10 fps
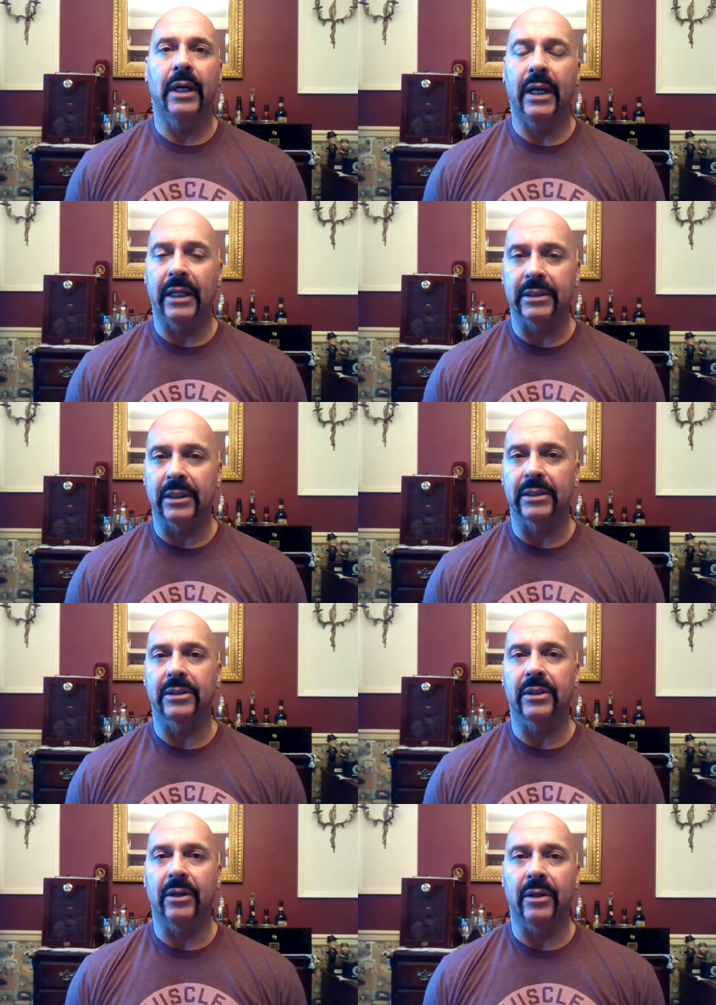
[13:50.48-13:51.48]
Excellent
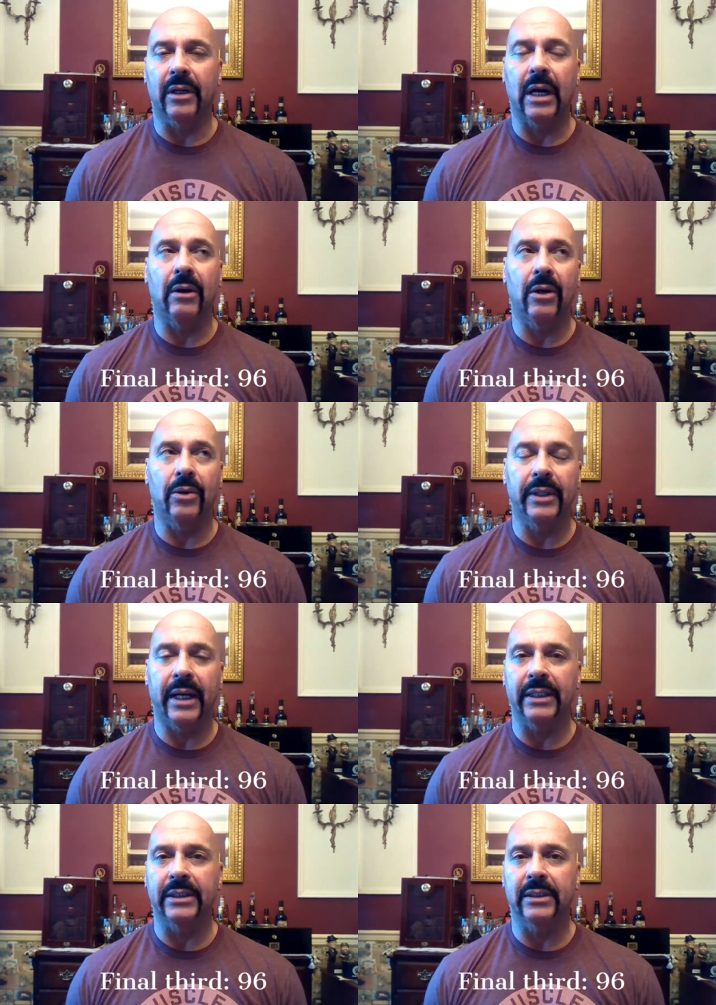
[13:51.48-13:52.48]
cigar. I'll hold
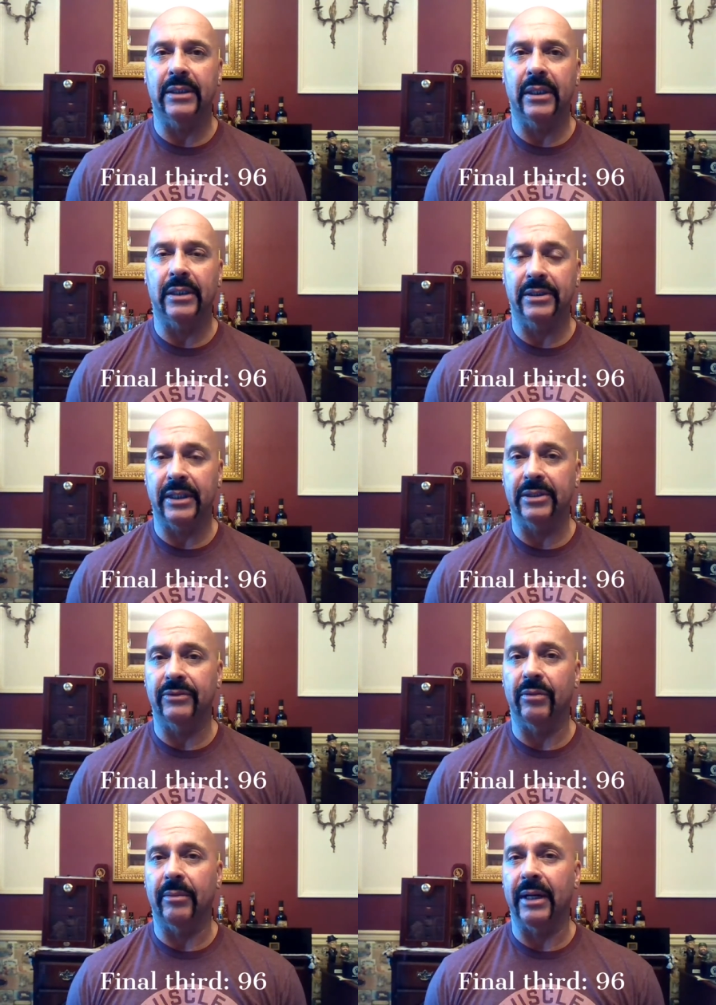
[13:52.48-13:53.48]
96 uh,
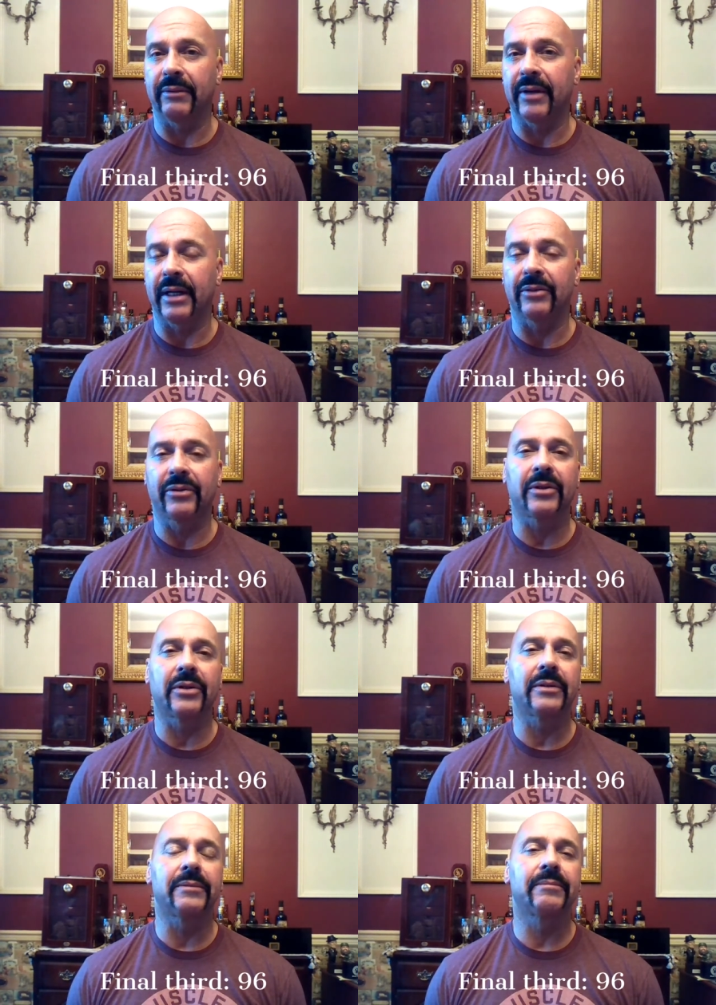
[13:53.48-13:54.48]
for my final third.